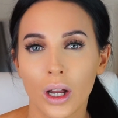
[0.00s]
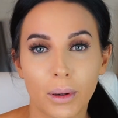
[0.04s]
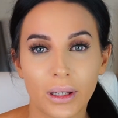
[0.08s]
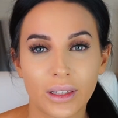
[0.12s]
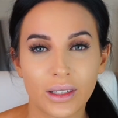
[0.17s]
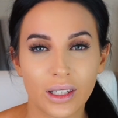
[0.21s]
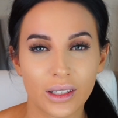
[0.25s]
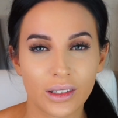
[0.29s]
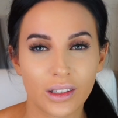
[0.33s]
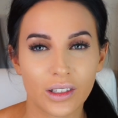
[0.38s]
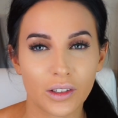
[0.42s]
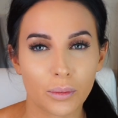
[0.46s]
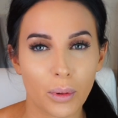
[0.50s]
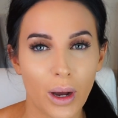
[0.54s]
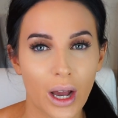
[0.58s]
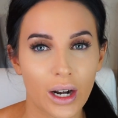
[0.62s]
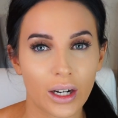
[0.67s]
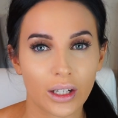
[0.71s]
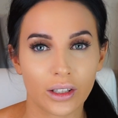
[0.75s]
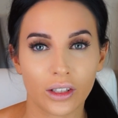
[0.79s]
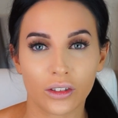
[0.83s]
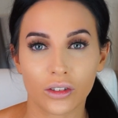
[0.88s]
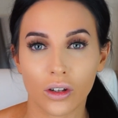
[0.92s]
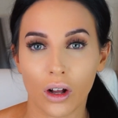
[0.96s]
but since this
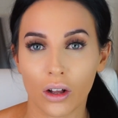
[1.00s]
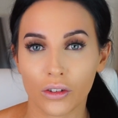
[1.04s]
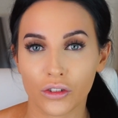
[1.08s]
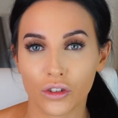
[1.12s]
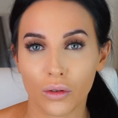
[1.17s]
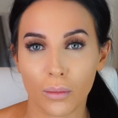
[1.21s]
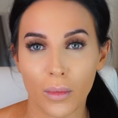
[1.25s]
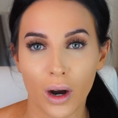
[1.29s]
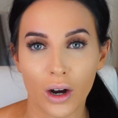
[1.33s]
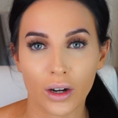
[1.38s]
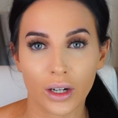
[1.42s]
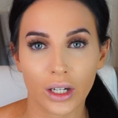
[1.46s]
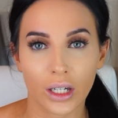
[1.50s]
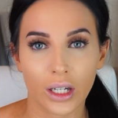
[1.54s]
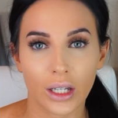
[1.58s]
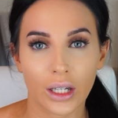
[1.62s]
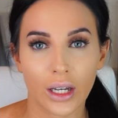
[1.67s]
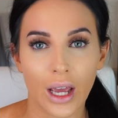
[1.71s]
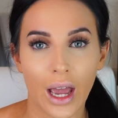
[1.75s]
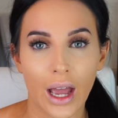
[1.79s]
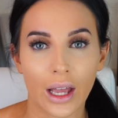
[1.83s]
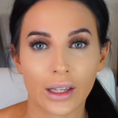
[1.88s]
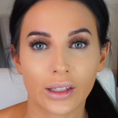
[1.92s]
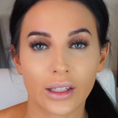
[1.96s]
product is also
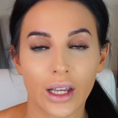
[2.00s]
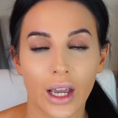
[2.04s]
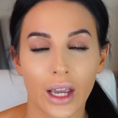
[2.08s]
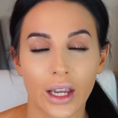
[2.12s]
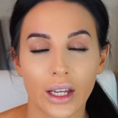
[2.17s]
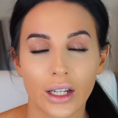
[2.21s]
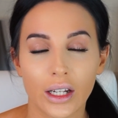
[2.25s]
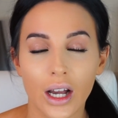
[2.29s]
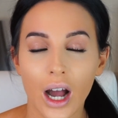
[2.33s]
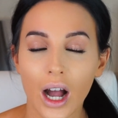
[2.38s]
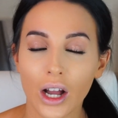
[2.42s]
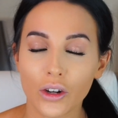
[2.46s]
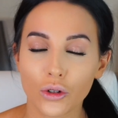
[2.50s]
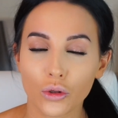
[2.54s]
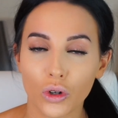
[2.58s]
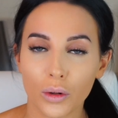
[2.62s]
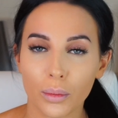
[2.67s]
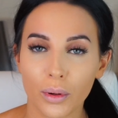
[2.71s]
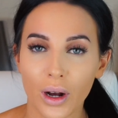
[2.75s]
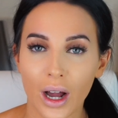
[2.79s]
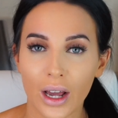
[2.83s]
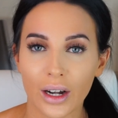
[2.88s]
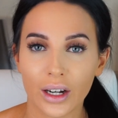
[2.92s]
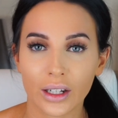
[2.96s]
marketed as a
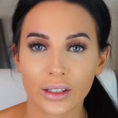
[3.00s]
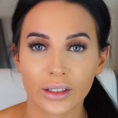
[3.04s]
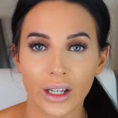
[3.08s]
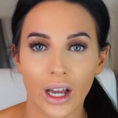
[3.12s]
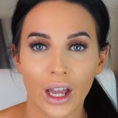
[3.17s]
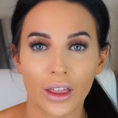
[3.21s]
contour product,